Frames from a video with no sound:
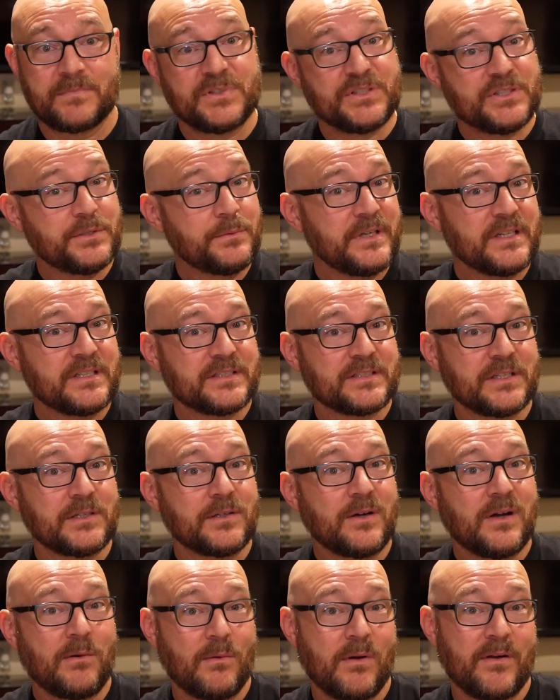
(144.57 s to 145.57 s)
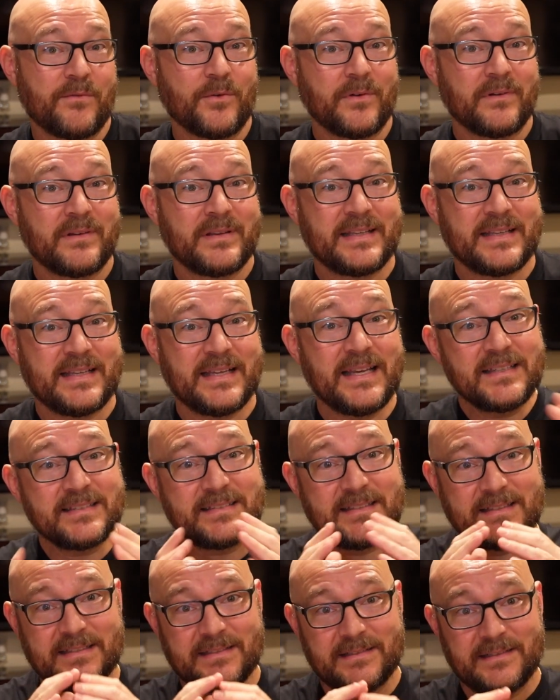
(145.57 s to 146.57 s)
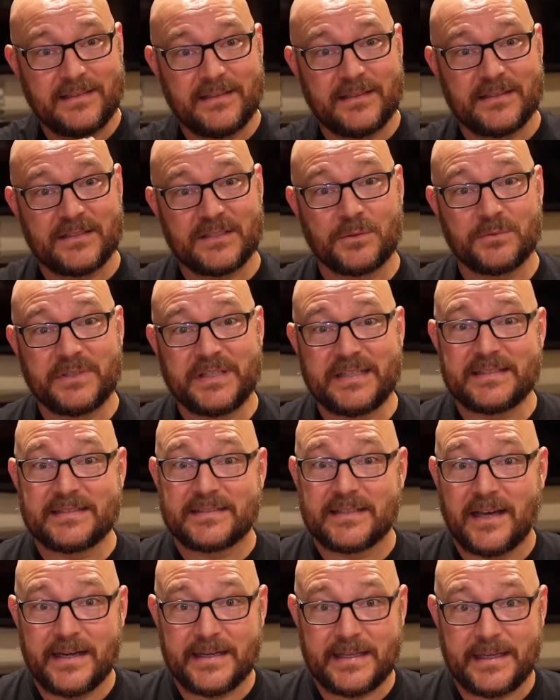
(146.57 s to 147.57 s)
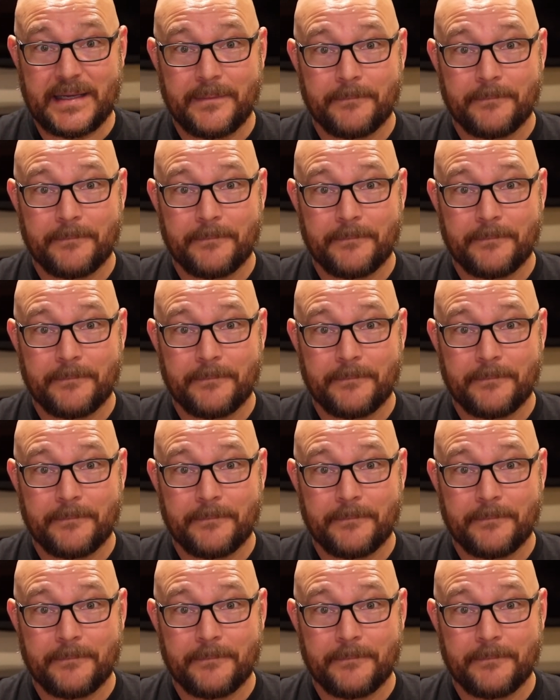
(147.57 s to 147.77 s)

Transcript: Doing so, however, isn't so neat and tidy.